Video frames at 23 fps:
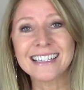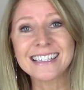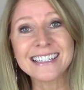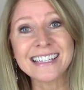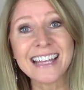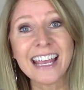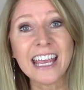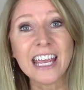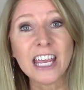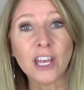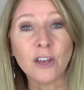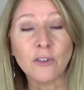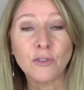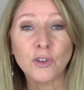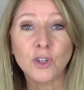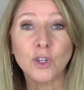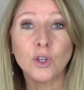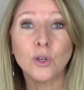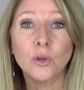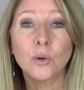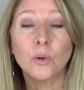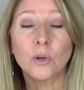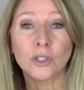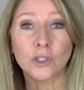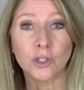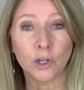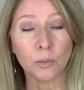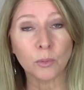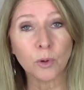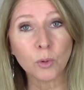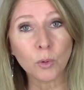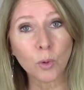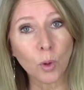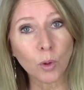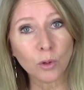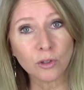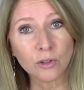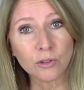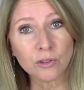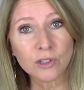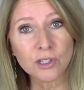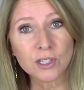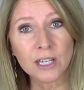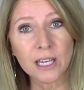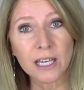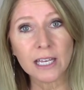Say if you derma roll your
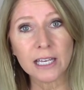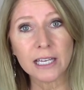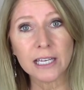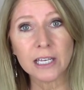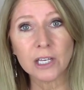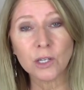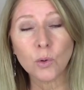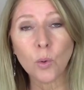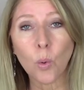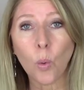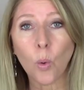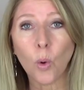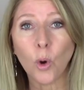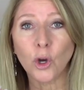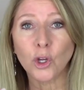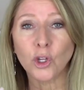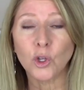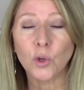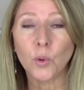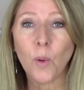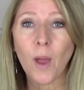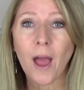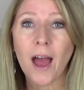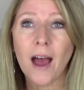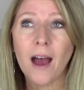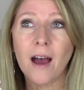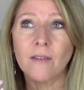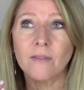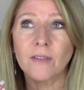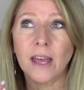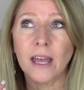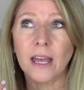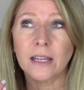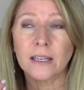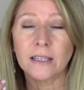skin or you have